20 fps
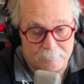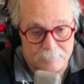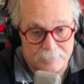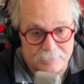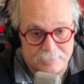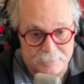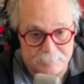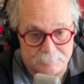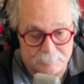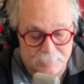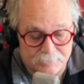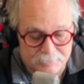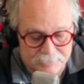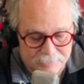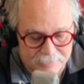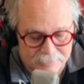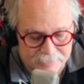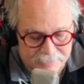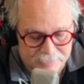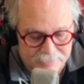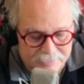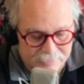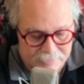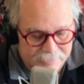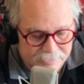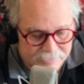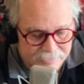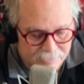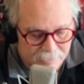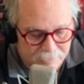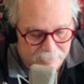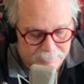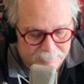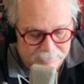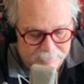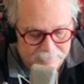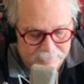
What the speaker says: But supposedly these carbon